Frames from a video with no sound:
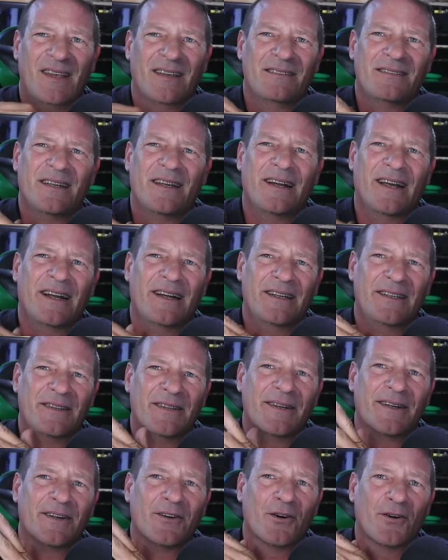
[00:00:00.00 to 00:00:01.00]
said
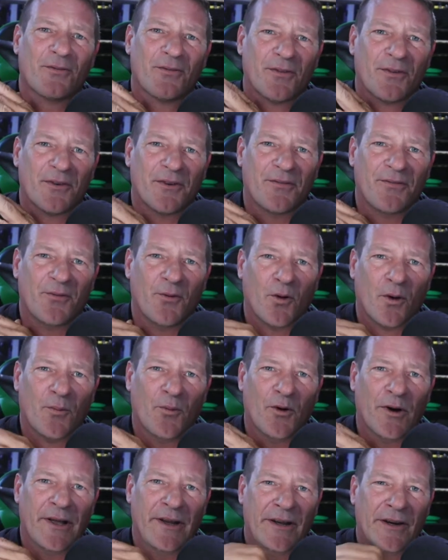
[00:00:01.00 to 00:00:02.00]
anything over a
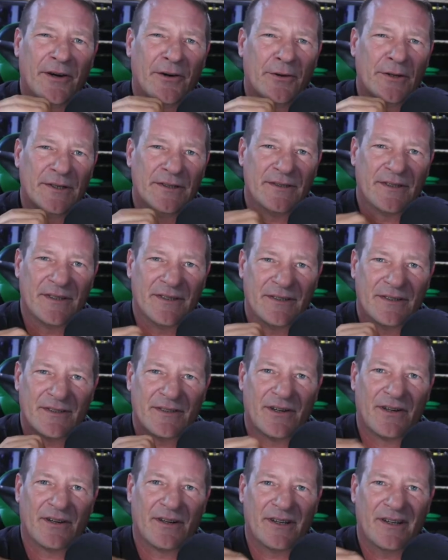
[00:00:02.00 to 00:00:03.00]
4.0 is going to
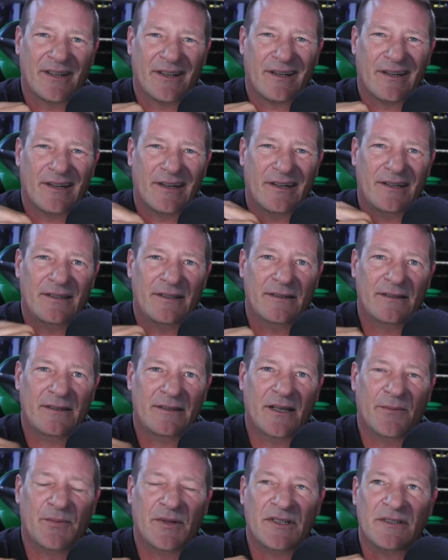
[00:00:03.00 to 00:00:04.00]
start you know, kind of
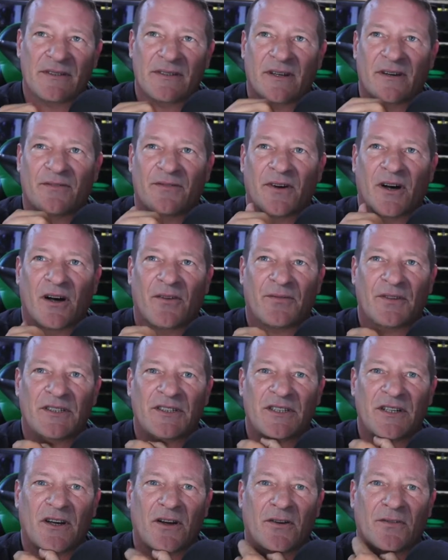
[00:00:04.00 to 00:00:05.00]
tipping stuff off the
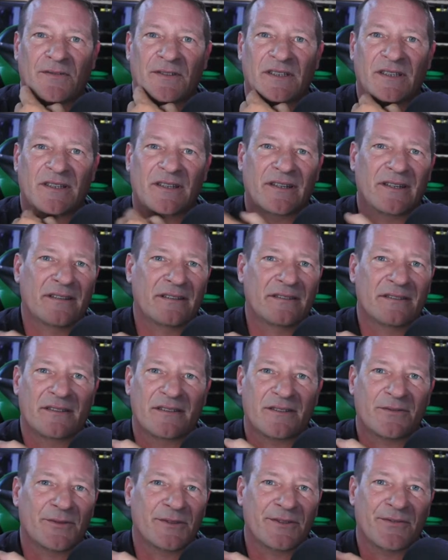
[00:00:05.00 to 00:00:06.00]
shelves and things, and
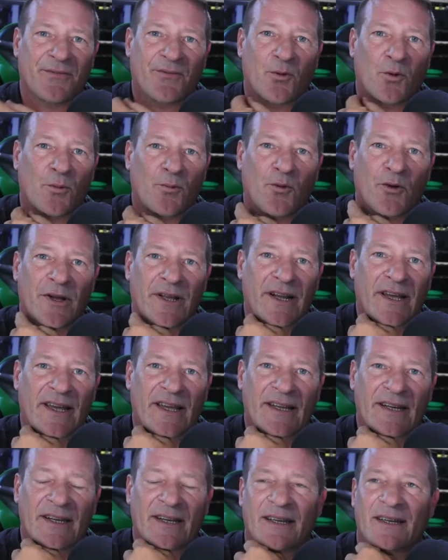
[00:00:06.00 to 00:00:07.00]
this was a
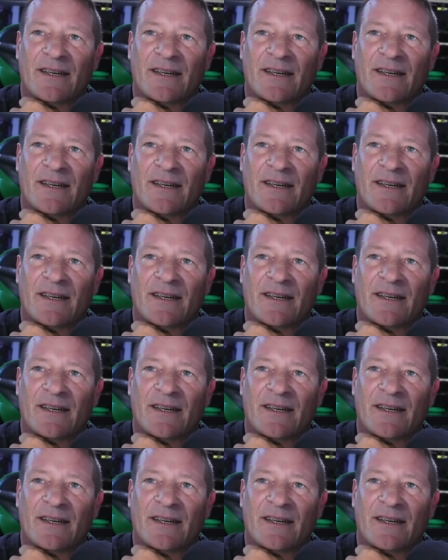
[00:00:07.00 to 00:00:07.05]
4.8.